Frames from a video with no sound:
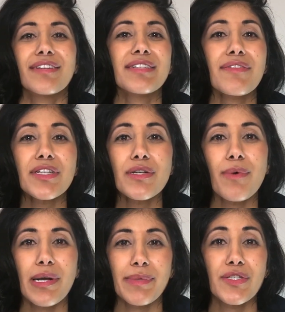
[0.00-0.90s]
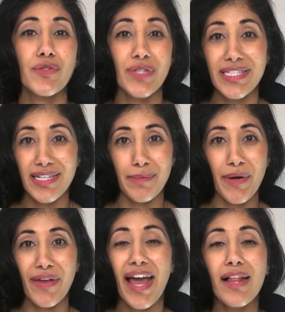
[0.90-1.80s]
You definitely don't want to be stressing
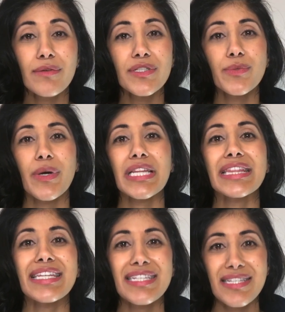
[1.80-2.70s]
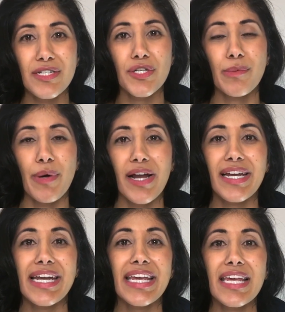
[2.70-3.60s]
about calories. You want to listen to your
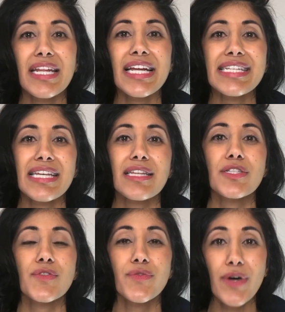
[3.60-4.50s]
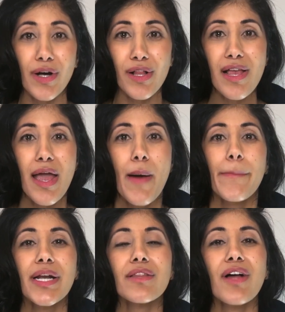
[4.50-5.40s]
body and eat until it's full.
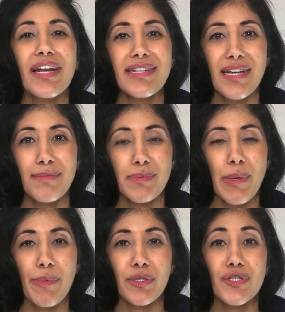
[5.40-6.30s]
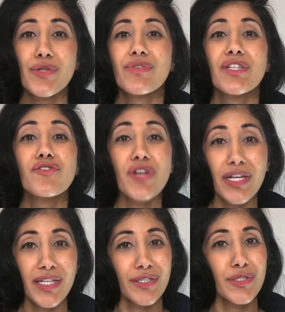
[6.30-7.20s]
But a lot of times people are choosing
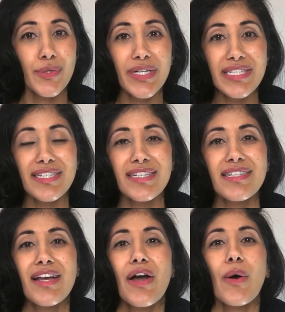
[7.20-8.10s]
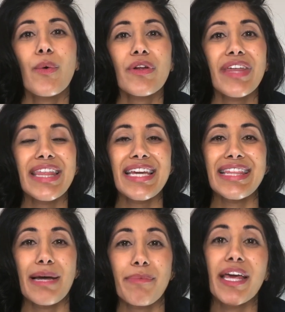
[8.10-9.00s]
junkier choices, or they
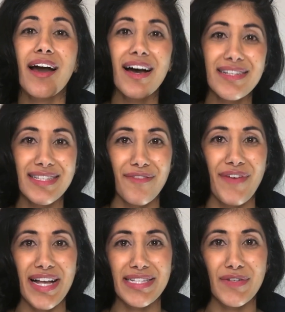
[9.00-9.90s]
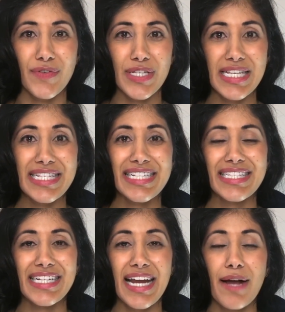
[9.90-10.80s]
think that because they fasted for the
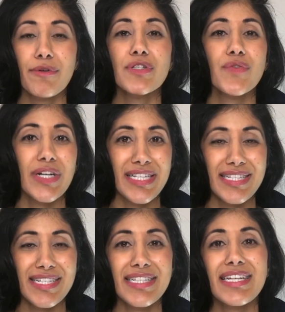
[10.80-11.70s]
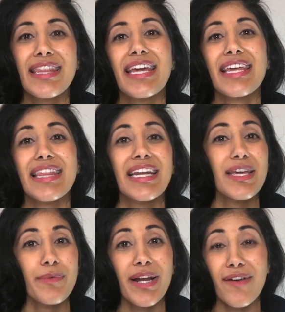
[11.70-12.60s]
16 hours, for instance, that they can then
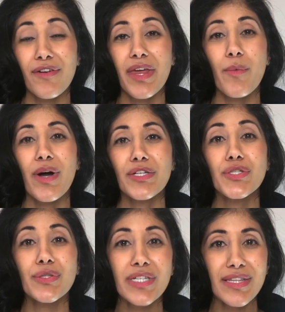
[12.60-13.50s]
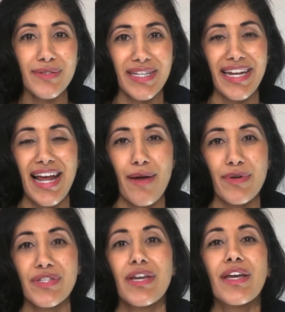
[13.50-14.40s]
eat whatever they want during those 8
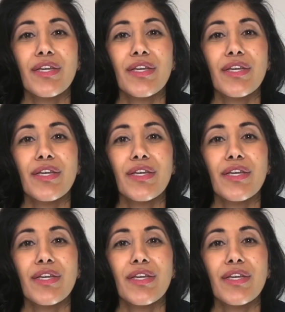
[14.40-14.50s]
hours.